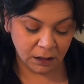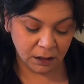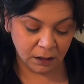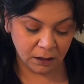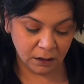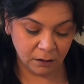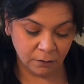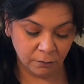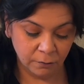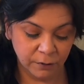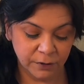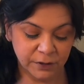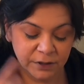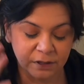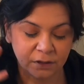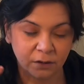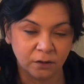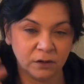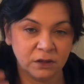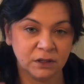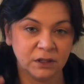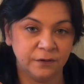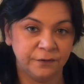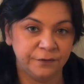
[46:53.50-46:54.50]
a
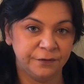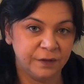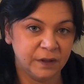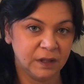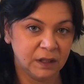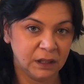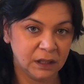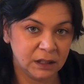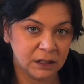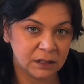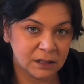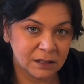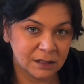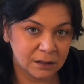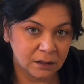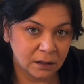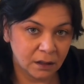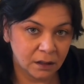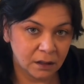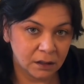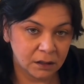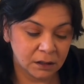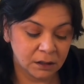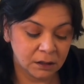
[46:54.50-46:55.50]
result of feeling
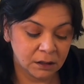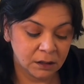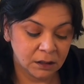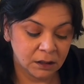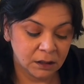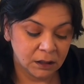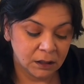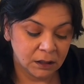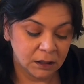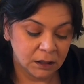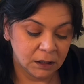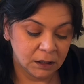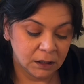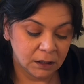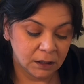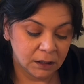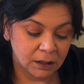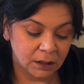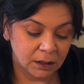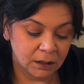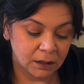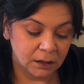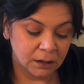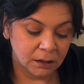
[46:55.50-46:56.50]
stuck,
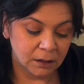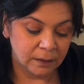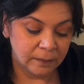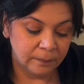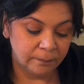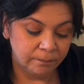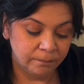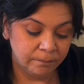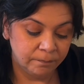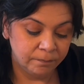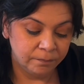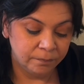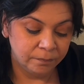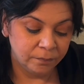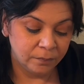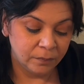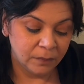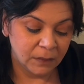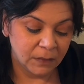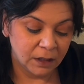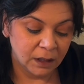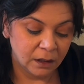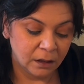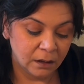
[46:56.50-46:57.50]

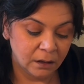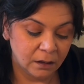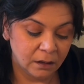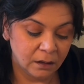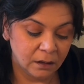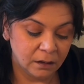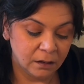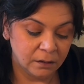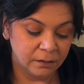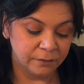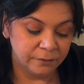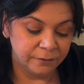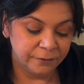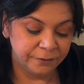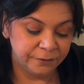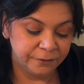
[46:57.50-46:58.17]
of